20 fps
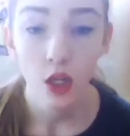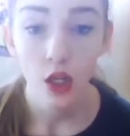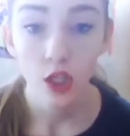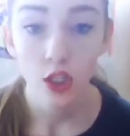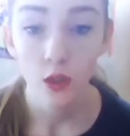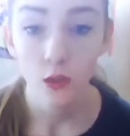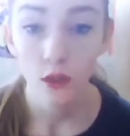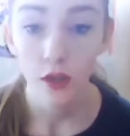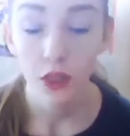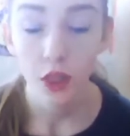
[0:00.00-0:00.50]

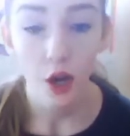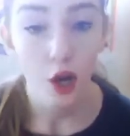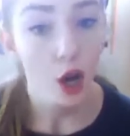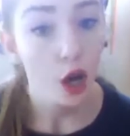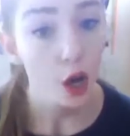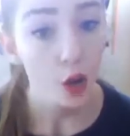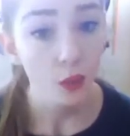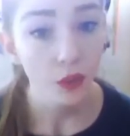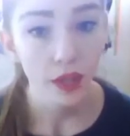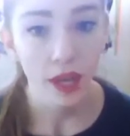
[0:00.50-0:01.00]
So I thought,
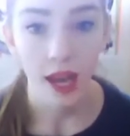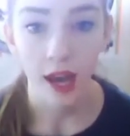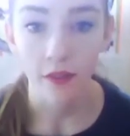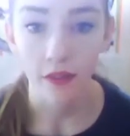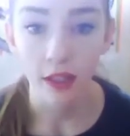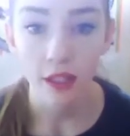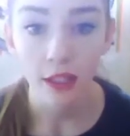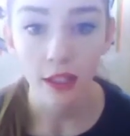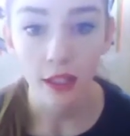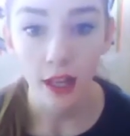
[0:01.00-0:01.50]
oh, they have
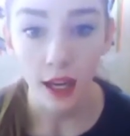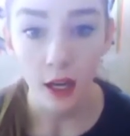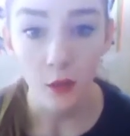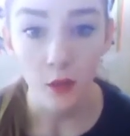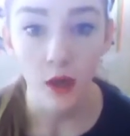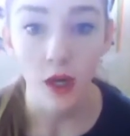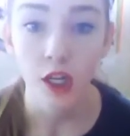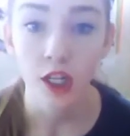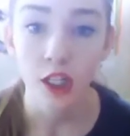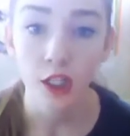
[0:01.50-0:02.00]
it in an eye
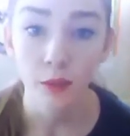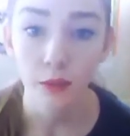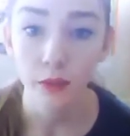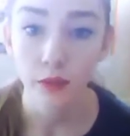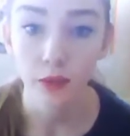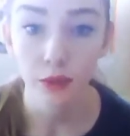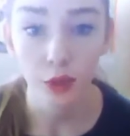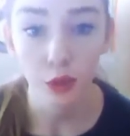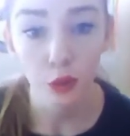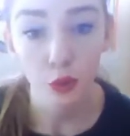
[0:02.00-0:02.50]
wash. This would
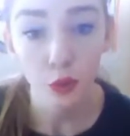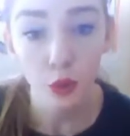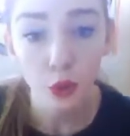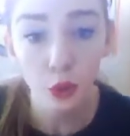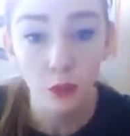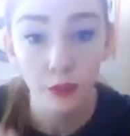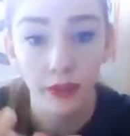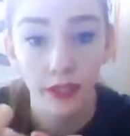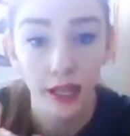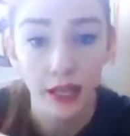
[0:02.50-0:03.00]
be really
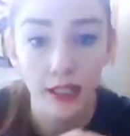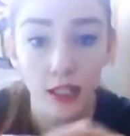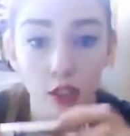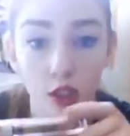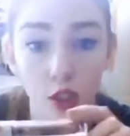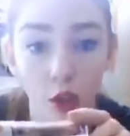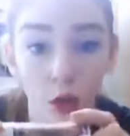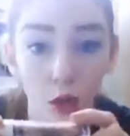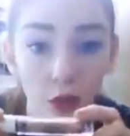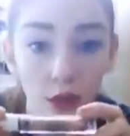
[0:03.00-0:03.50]
cool because it's
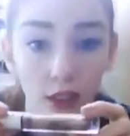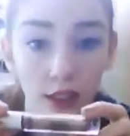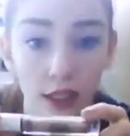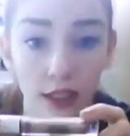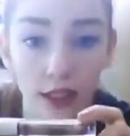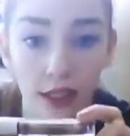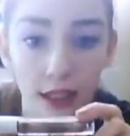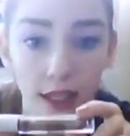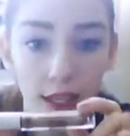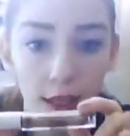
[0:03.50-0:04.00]
totally
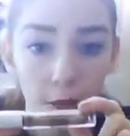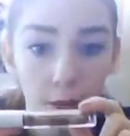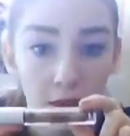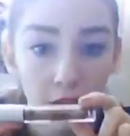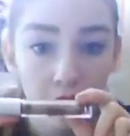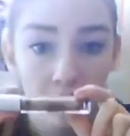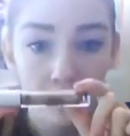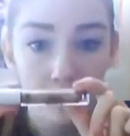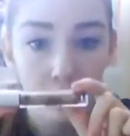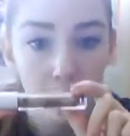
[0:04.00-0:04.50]
like I can put
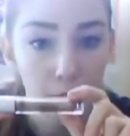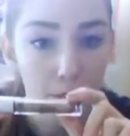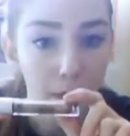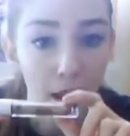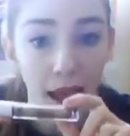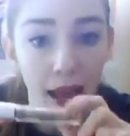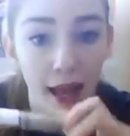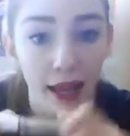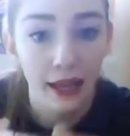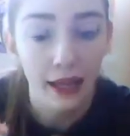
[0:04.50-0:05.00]
this in my
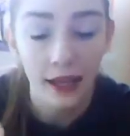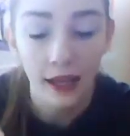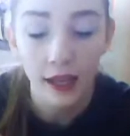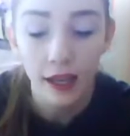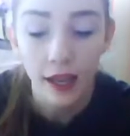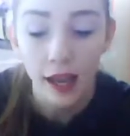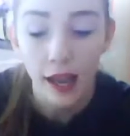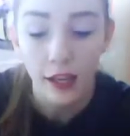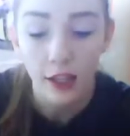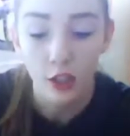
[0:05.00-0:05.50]
bag
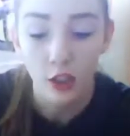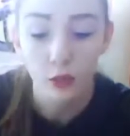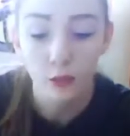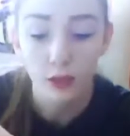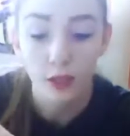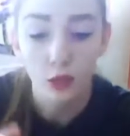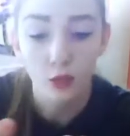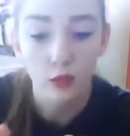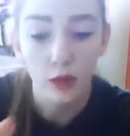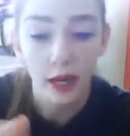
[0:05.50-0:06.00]
and it'll be
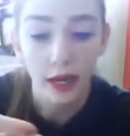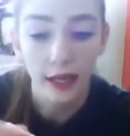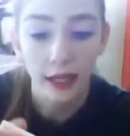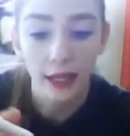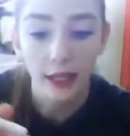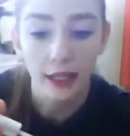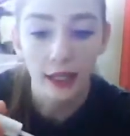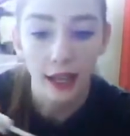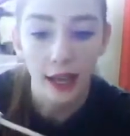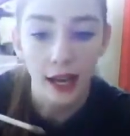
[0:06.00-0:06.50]
great.
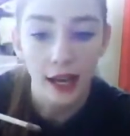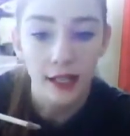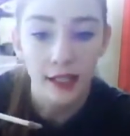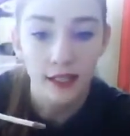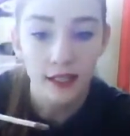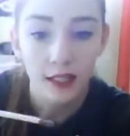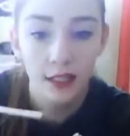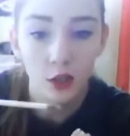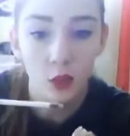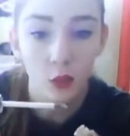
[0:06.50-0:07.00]
And it has
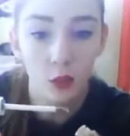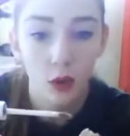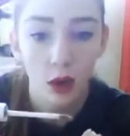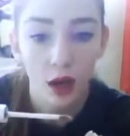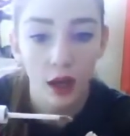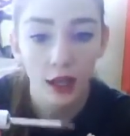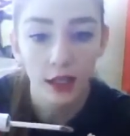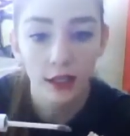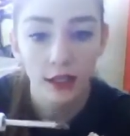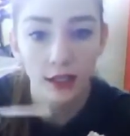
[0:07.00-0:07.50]
like a
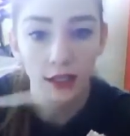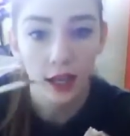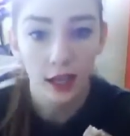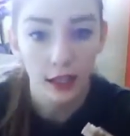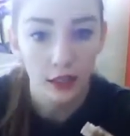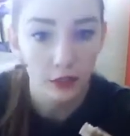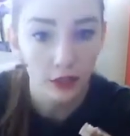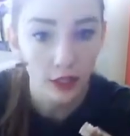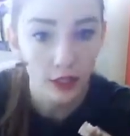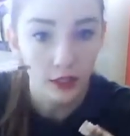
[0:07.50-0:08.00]
wand, kind
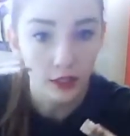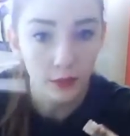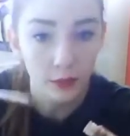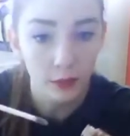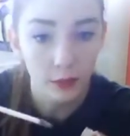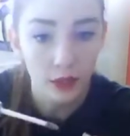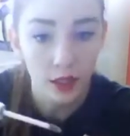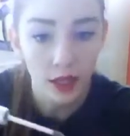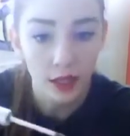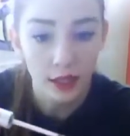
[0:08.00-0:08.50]
of like a lip
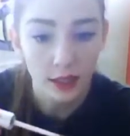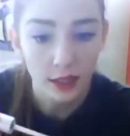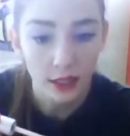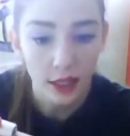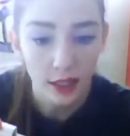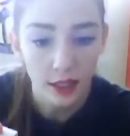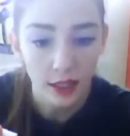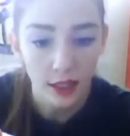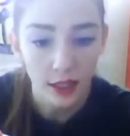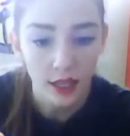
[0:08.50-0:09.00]
gloss
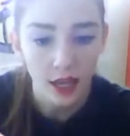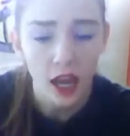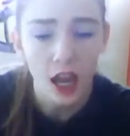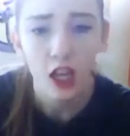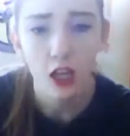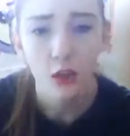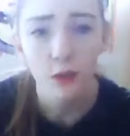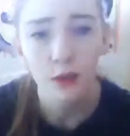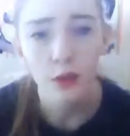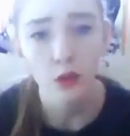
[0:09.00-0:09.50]
thing, and
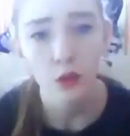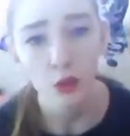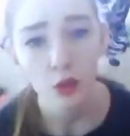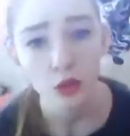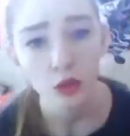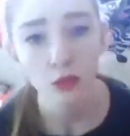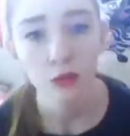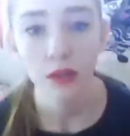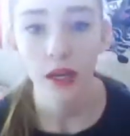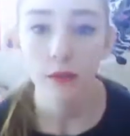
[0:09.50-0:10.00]
it'll be cool
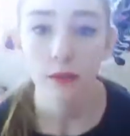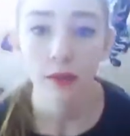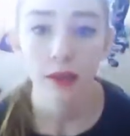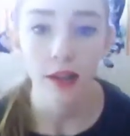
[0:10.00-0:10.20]
to apply to my